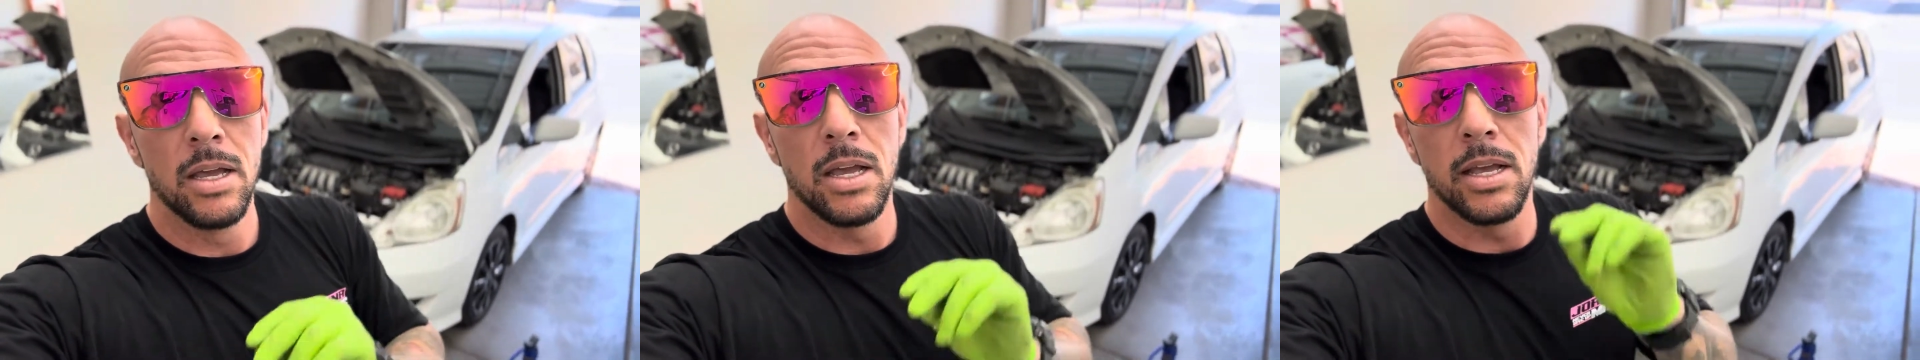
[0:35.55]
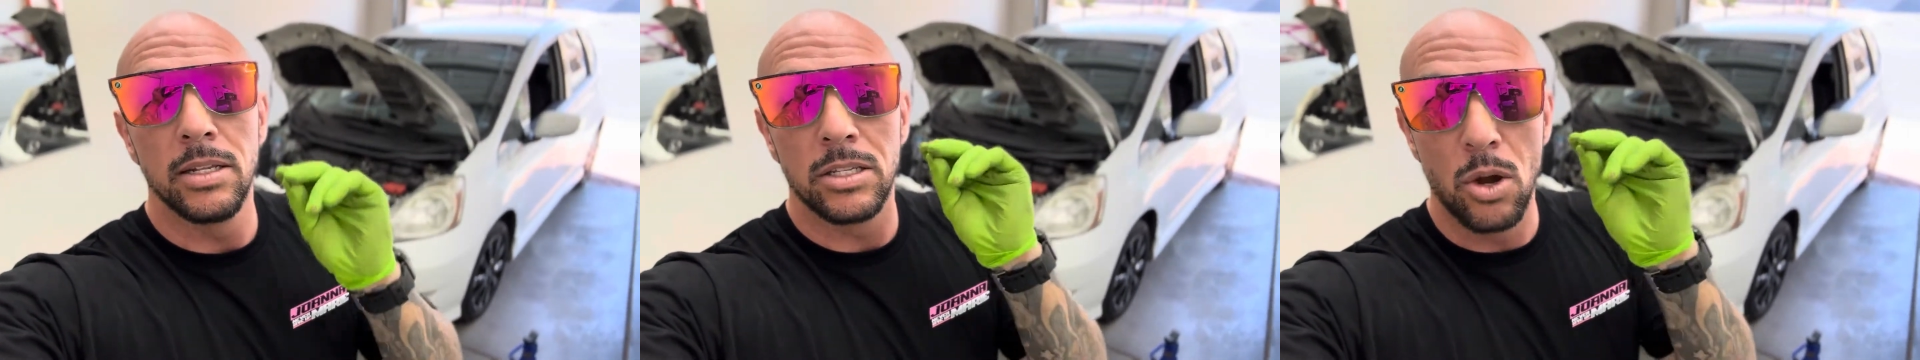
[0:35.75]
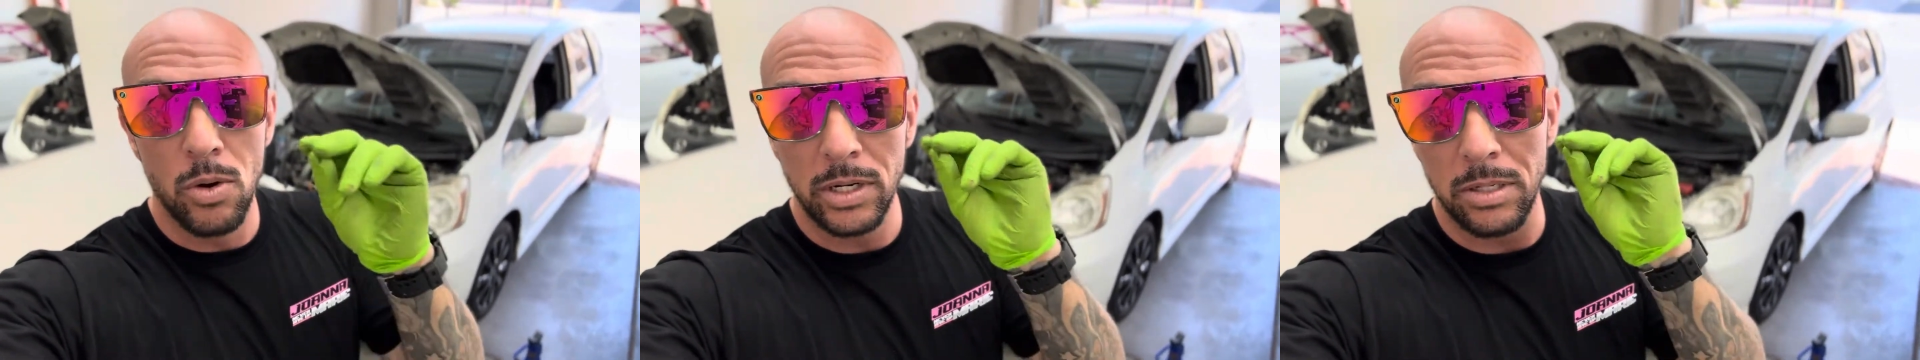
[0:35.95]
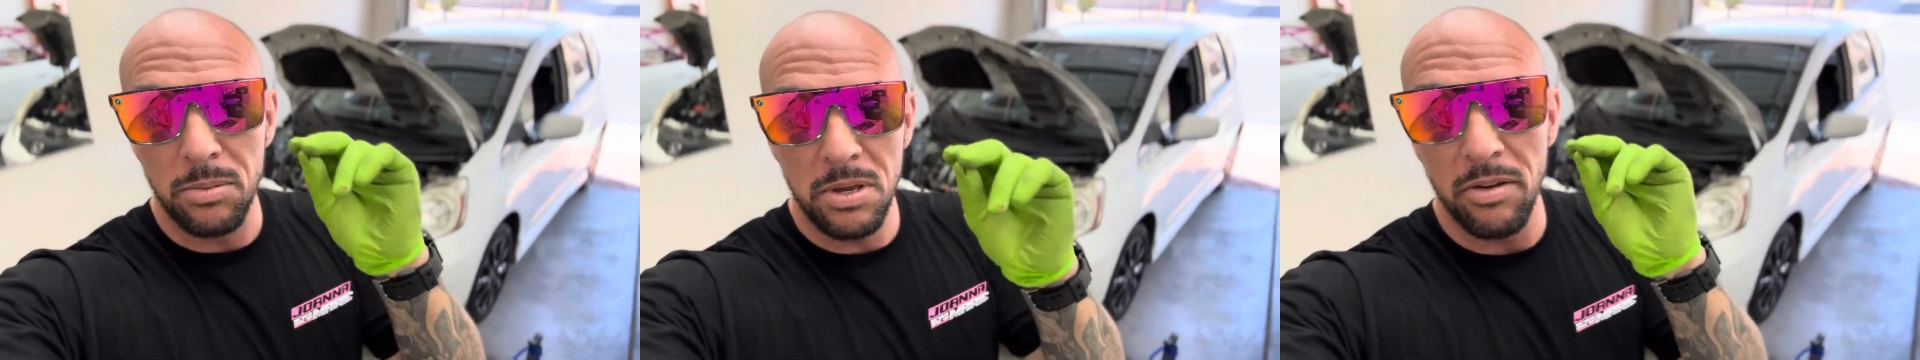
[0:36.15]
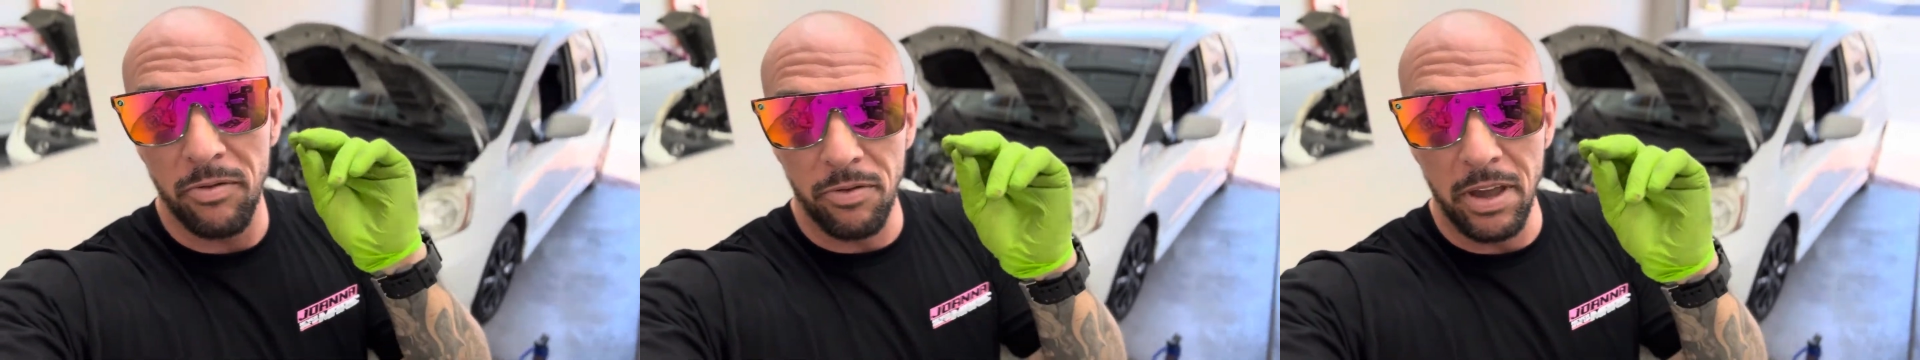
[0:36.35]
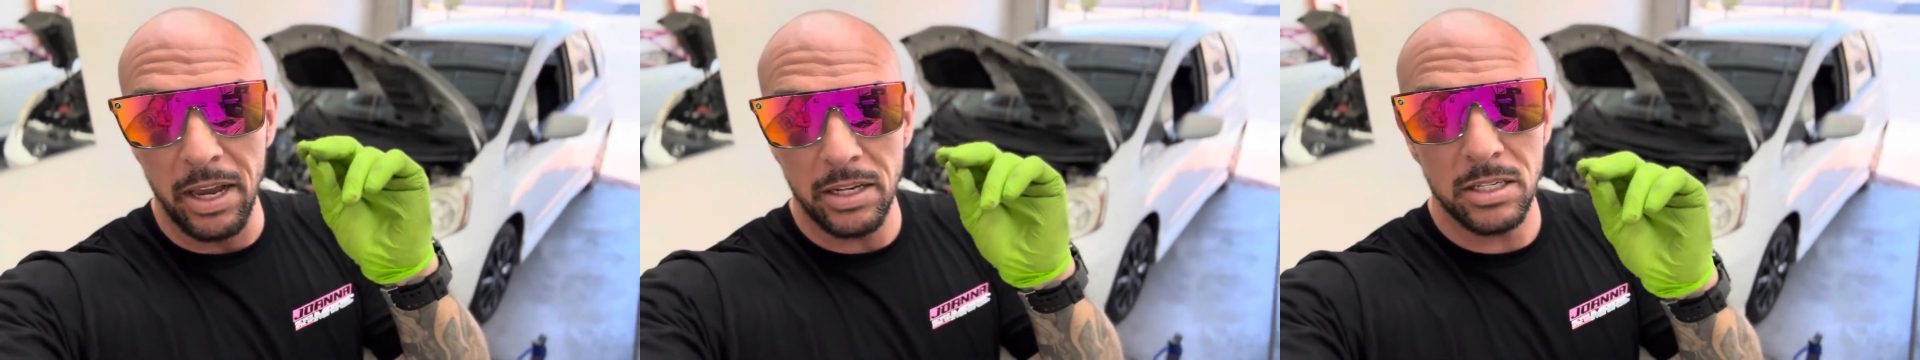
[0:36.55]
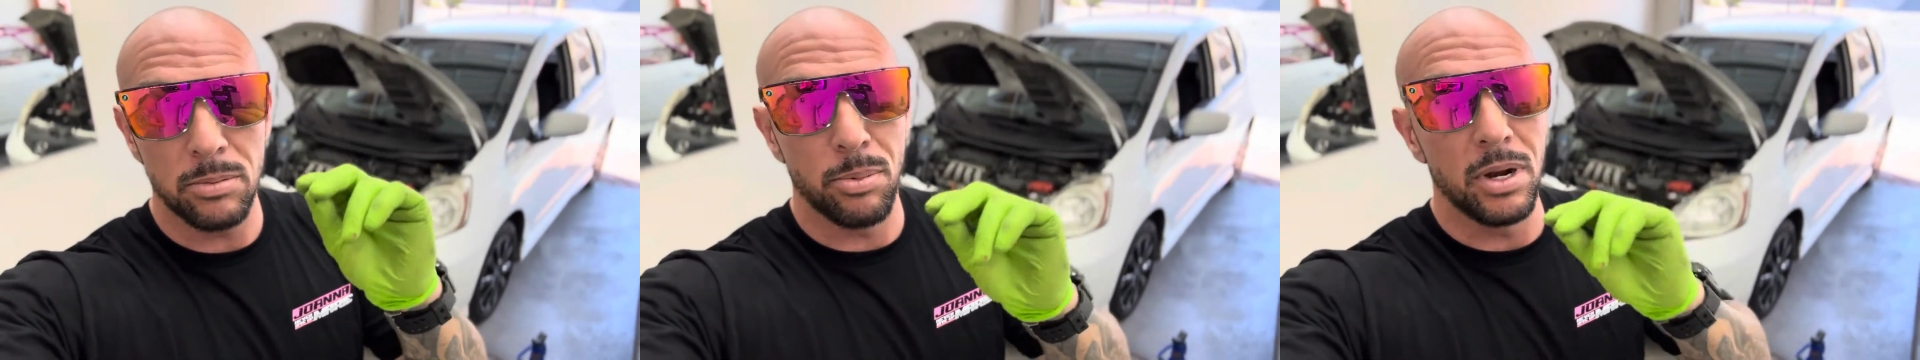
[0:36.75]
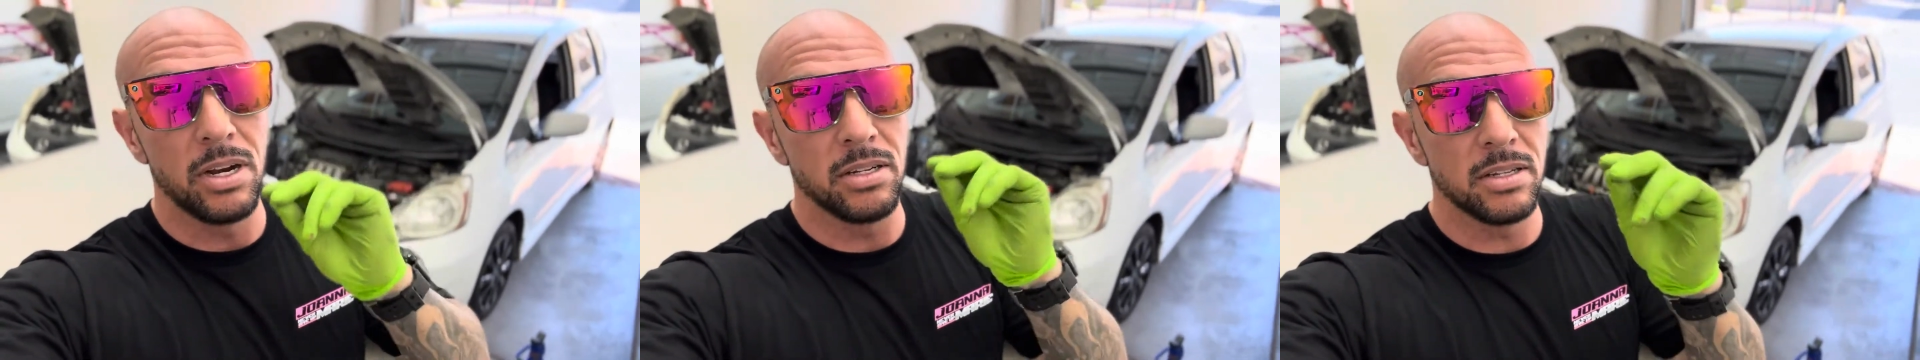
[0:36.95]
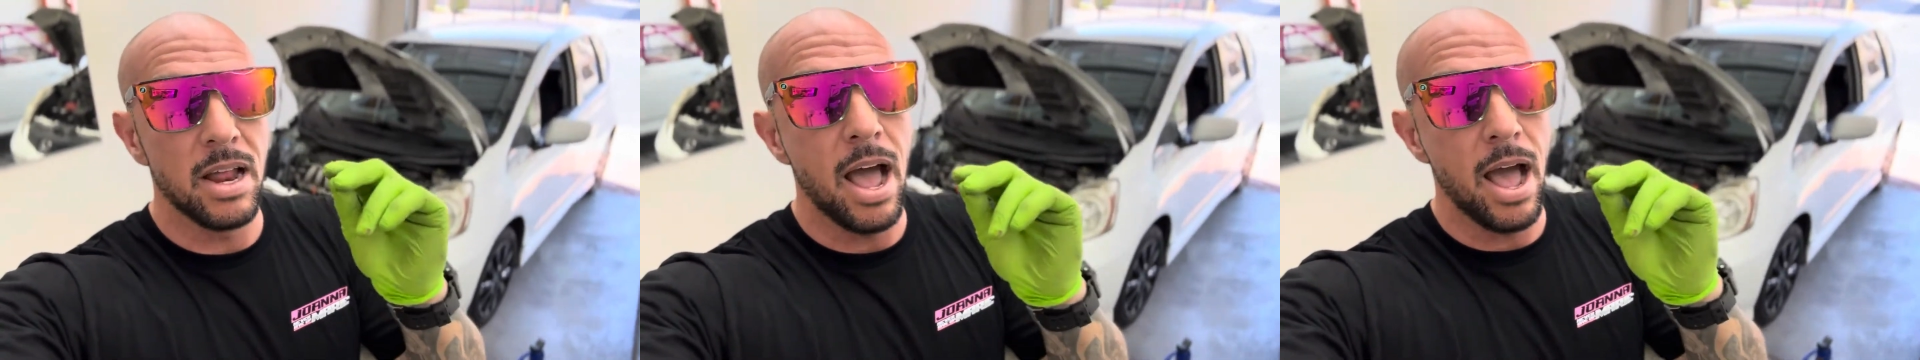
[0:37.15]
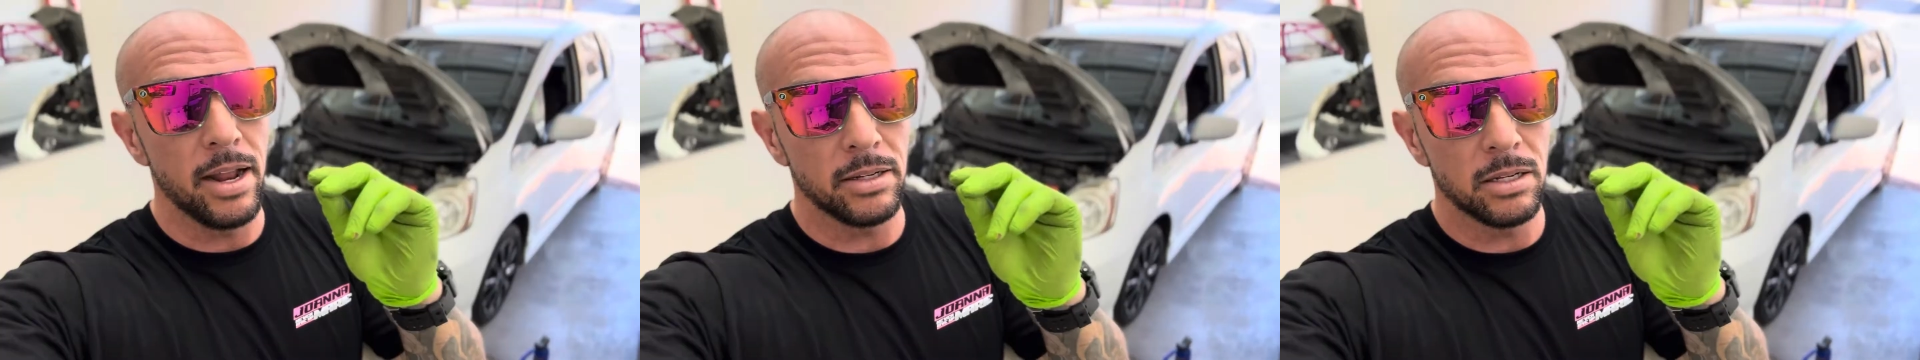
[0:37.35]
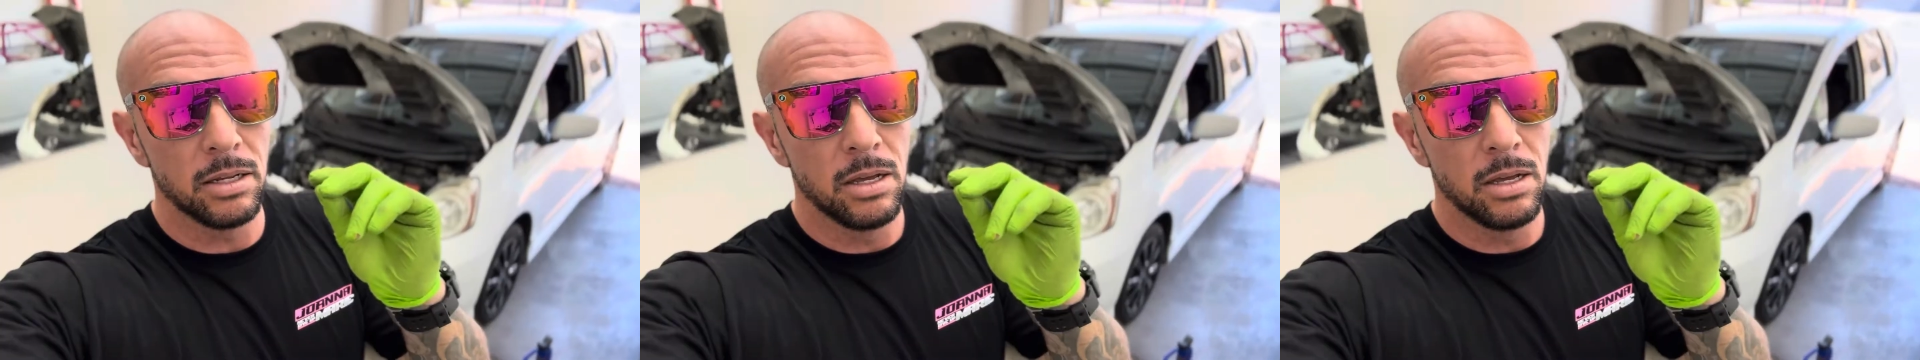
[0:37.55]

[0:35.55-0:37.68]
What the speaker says: It's going to be a fix, but it's not